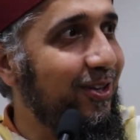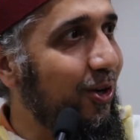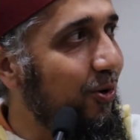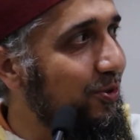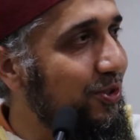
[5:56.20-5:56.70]

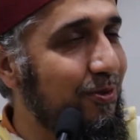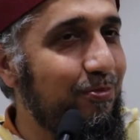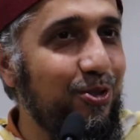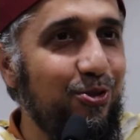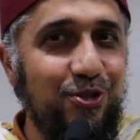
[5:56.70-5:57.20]
goat
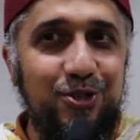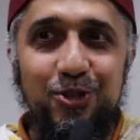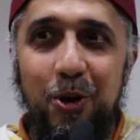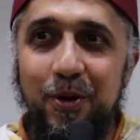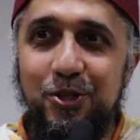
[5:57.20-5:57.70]
produces
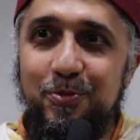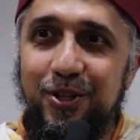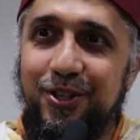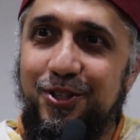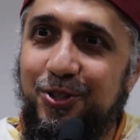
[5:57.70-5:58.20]
so much
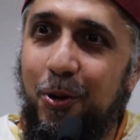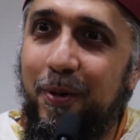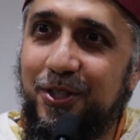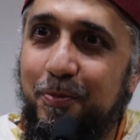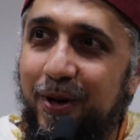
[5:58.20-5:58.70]
milk, and so
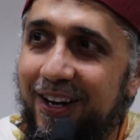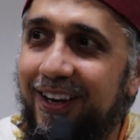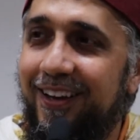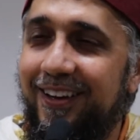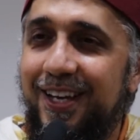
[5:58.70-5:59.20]
much
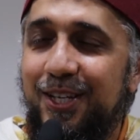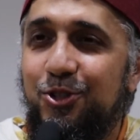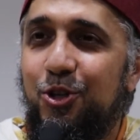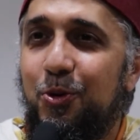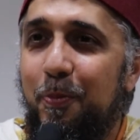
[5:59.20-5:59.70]
barakah.
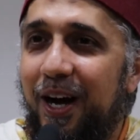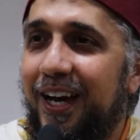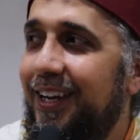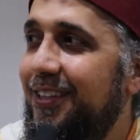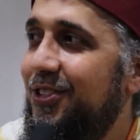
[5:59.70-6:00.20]
So you
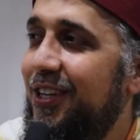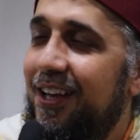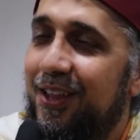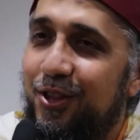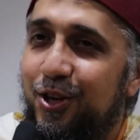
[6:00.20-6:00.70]
buy it.
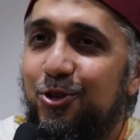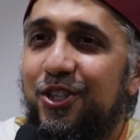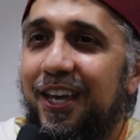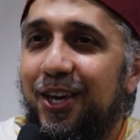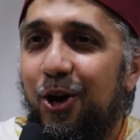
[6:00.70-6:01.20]
Then you
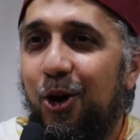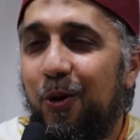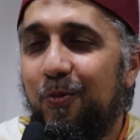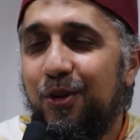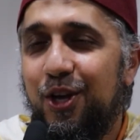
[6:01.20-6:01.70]
take it
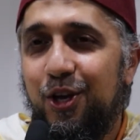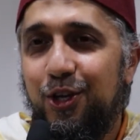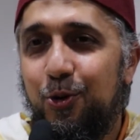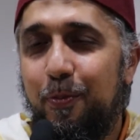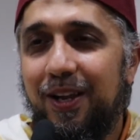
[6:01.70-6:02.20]
home,
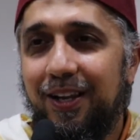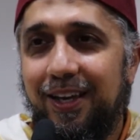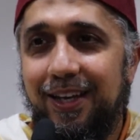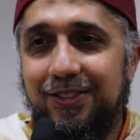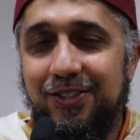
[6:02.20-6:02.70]
you milk
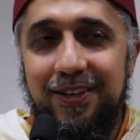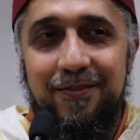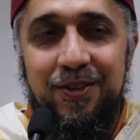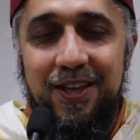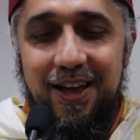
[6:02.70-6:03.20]
it,
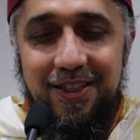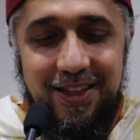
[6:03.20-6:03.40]
and